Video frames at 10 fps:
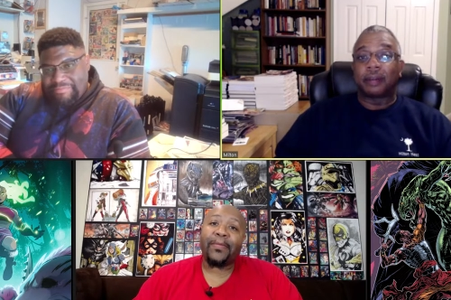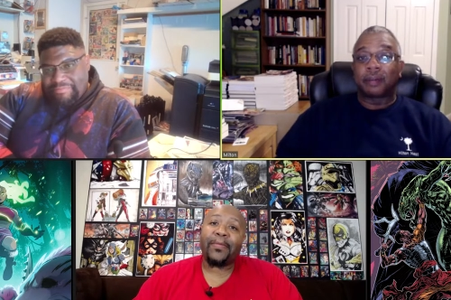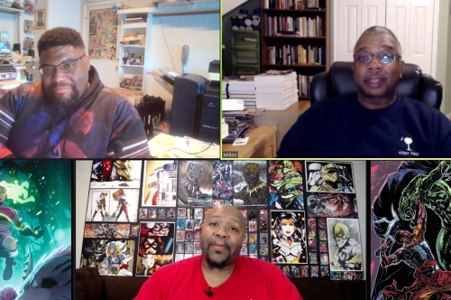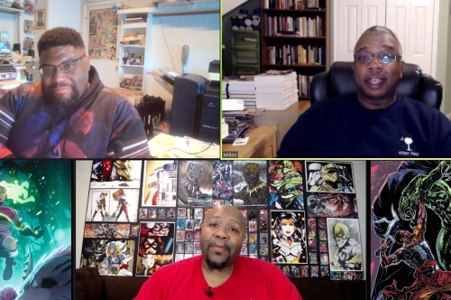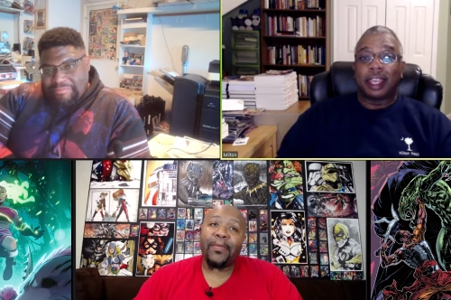
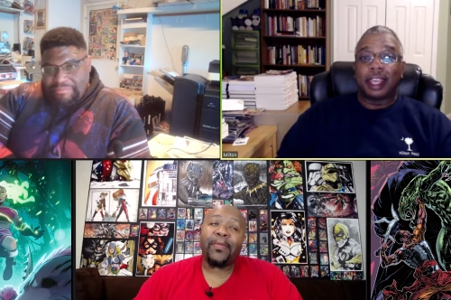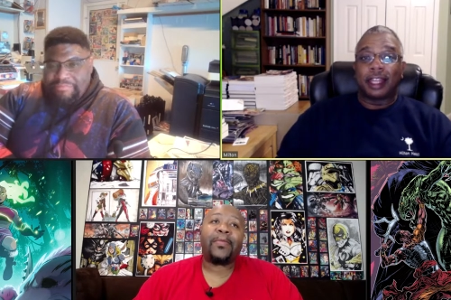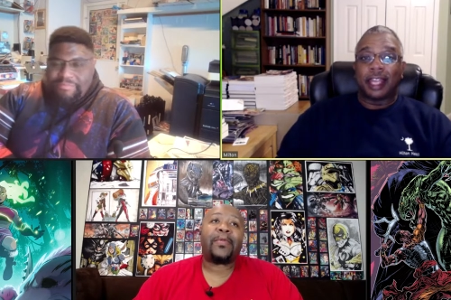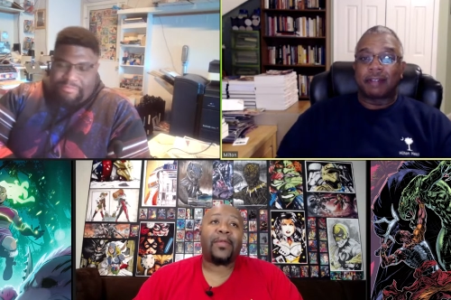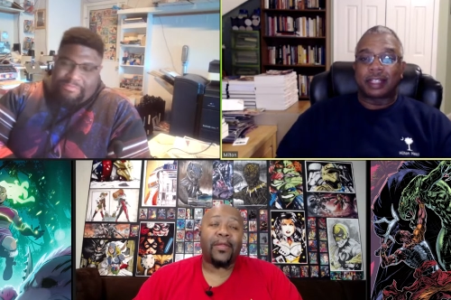Speaker 1: And
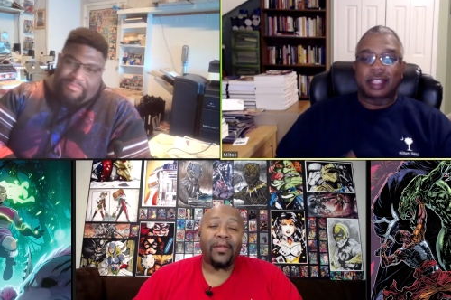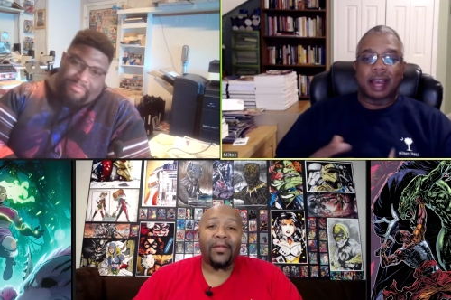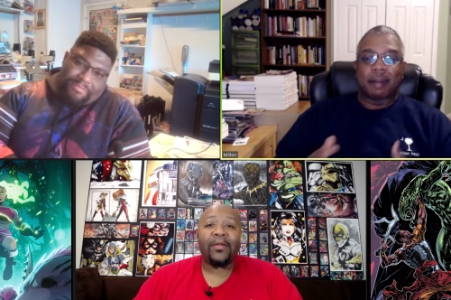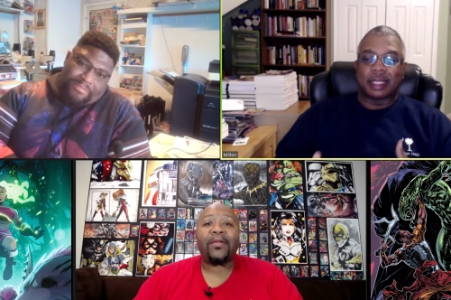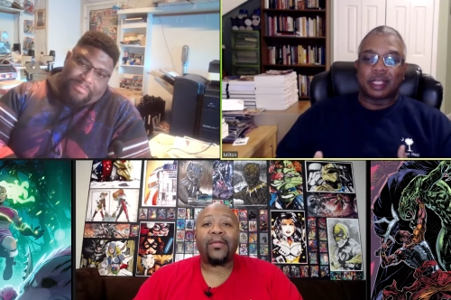every time I
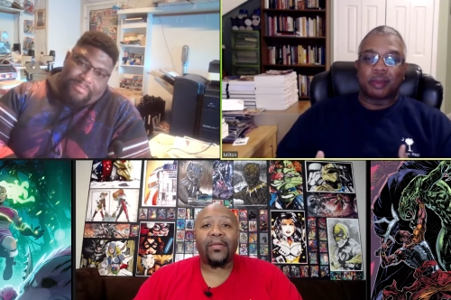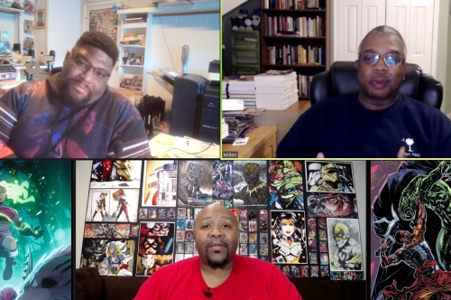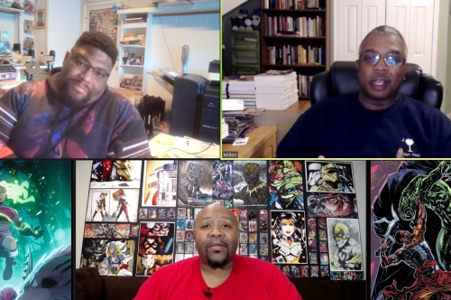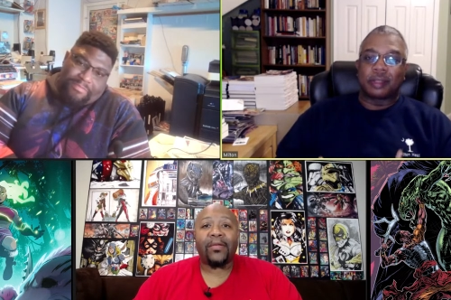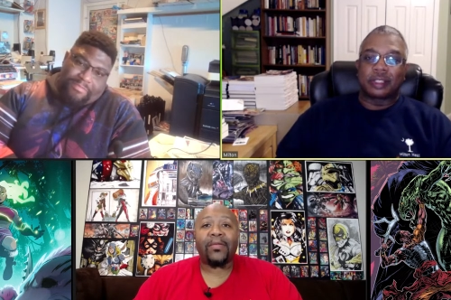see more
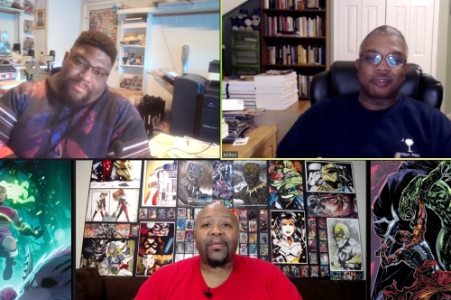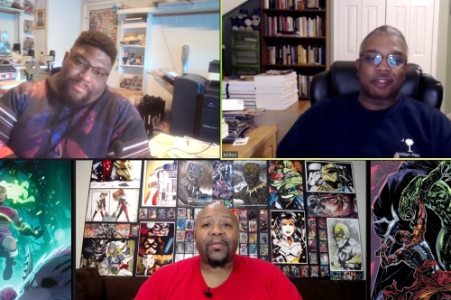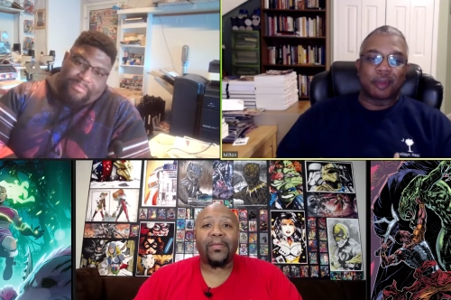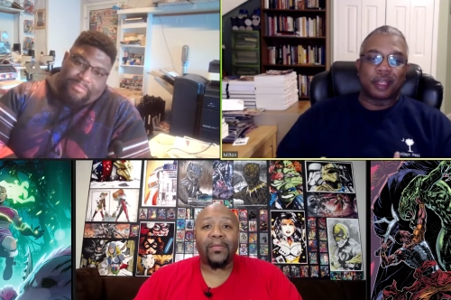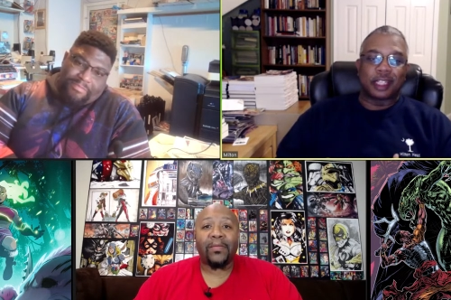images from
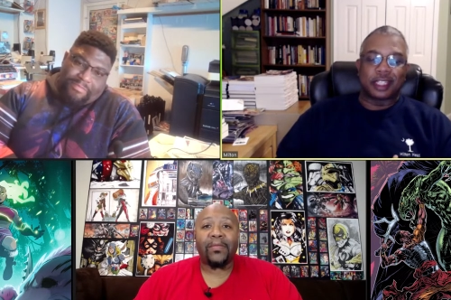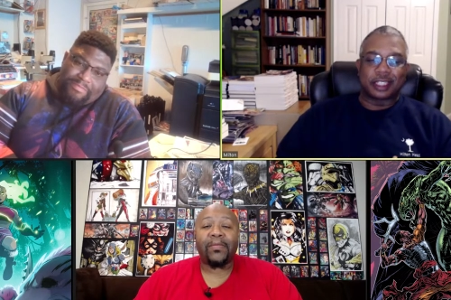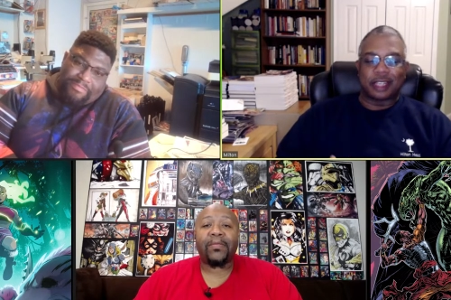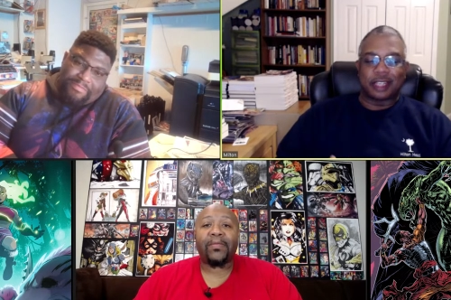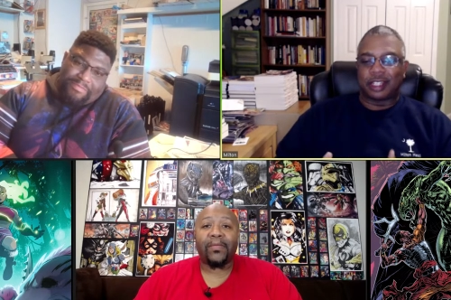it, it,
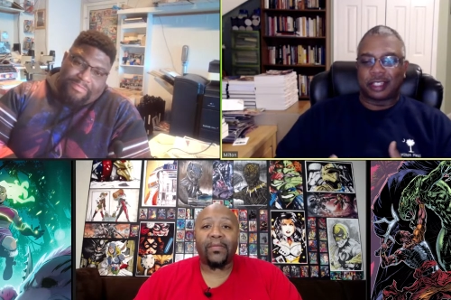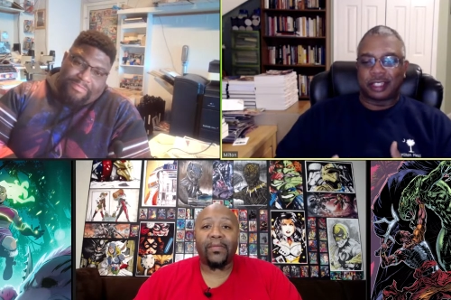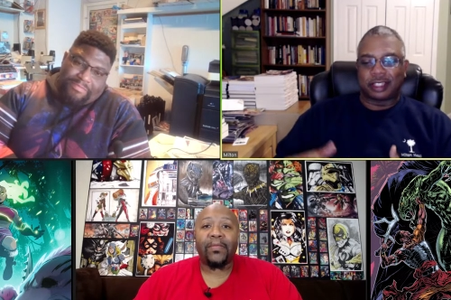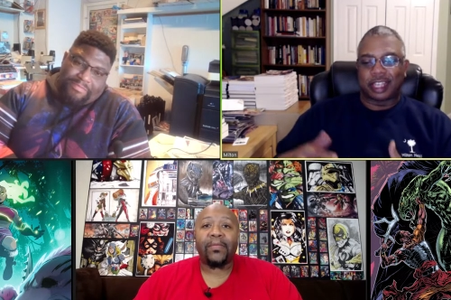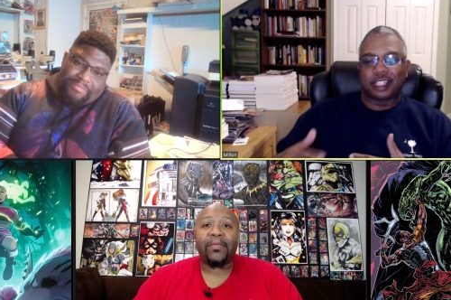it just
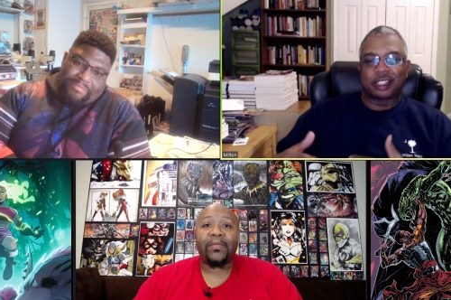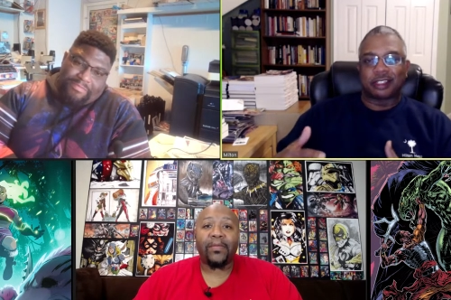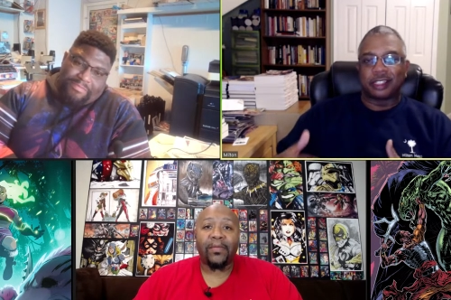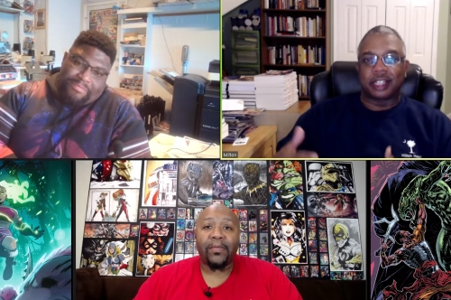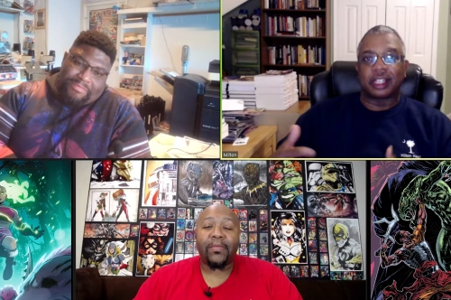takes it to another
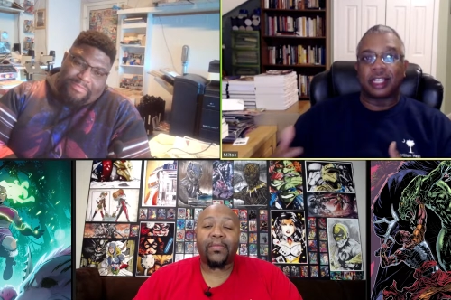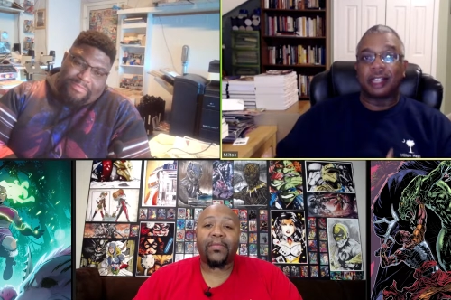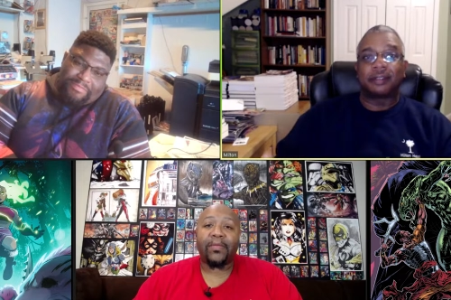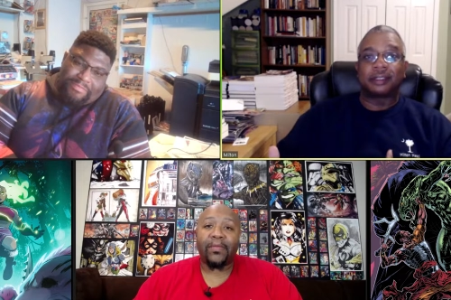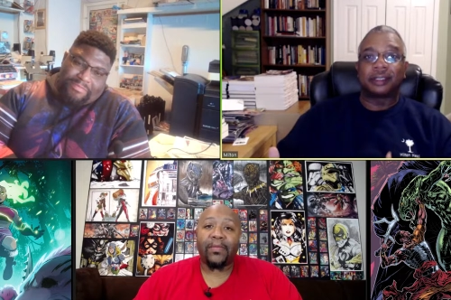level.